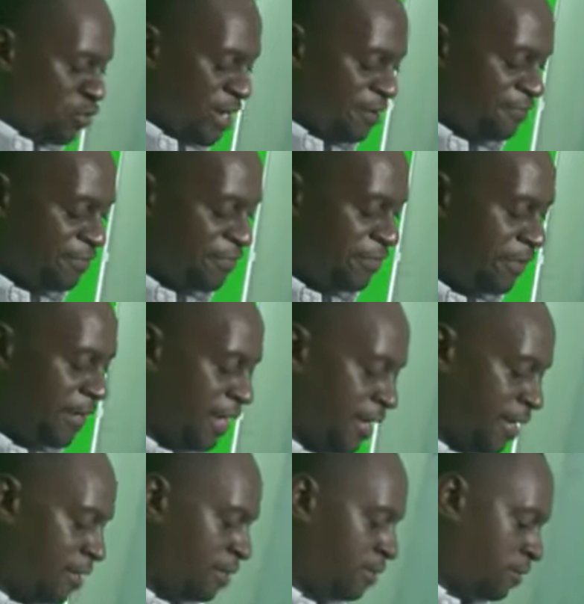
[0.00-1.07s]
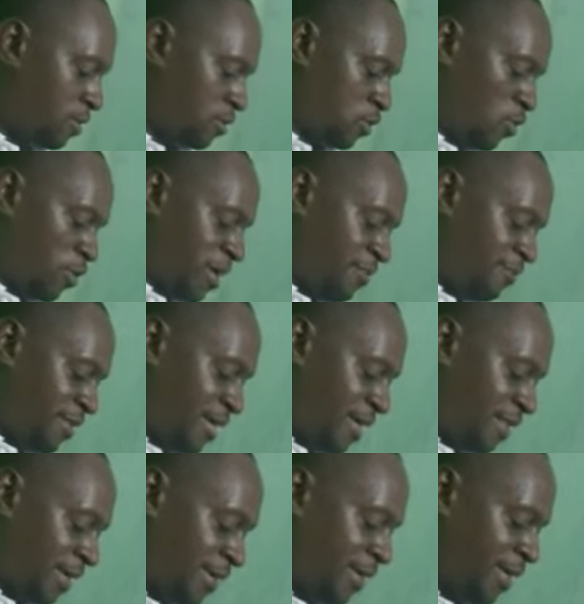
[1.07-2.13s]
we have 3. So we have here
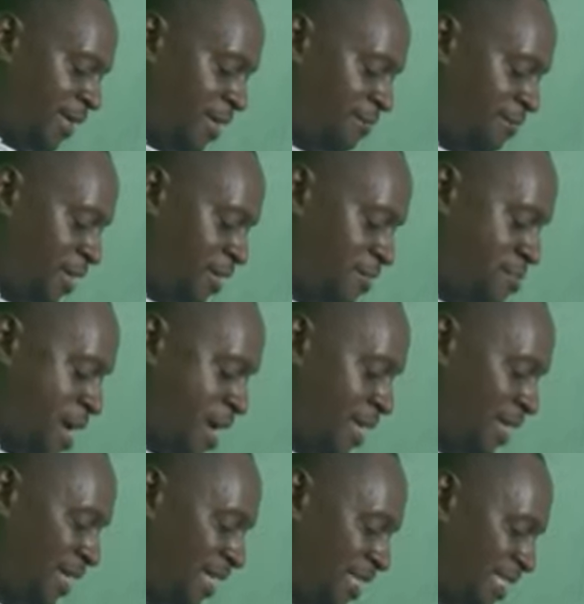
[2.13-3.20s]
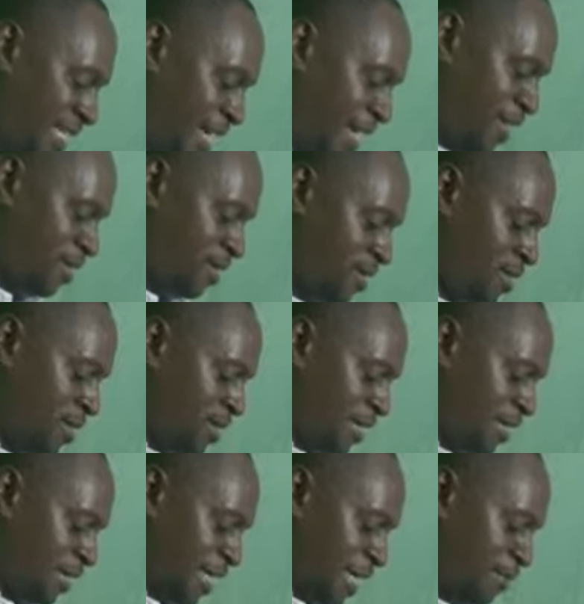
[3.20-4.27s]
3 divided by 10
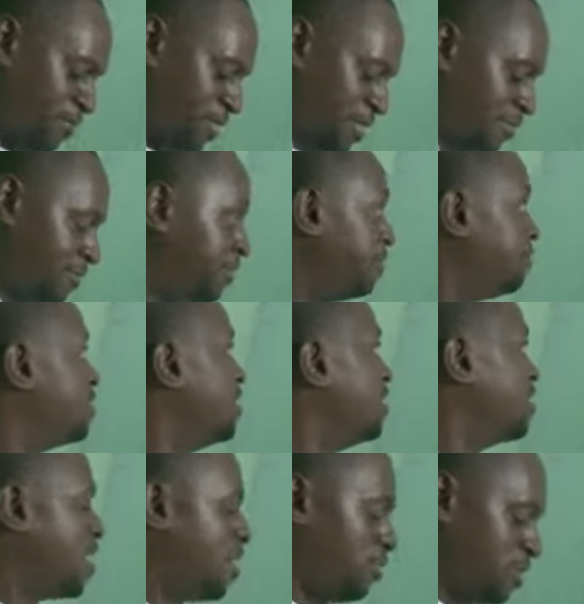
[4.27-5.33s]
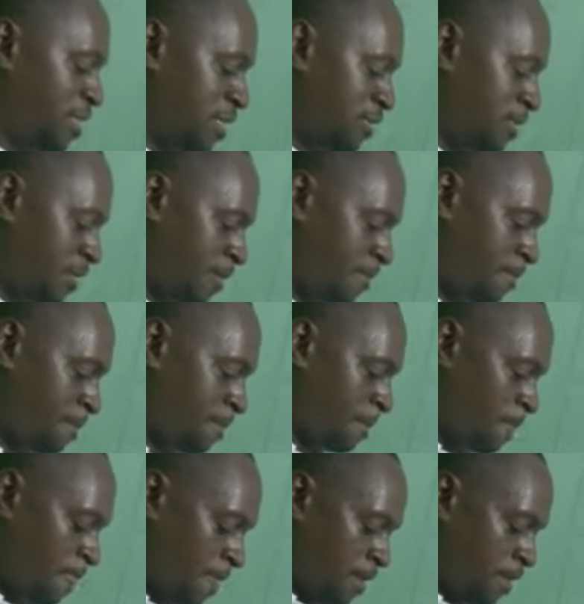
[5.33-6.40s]
times 50,000.
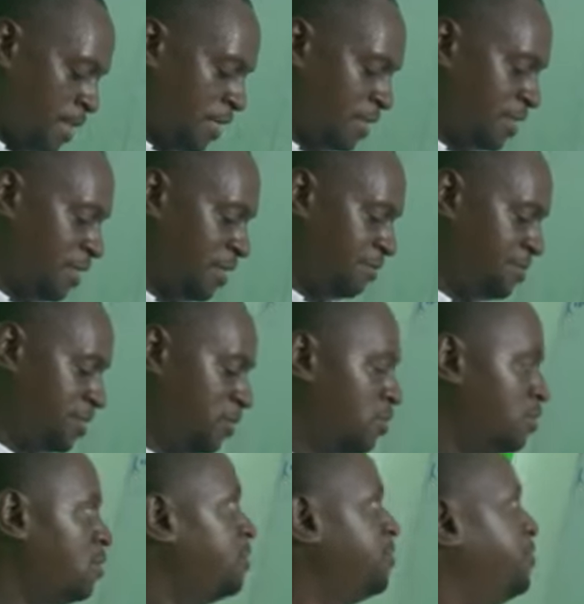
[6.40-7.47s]
That gives you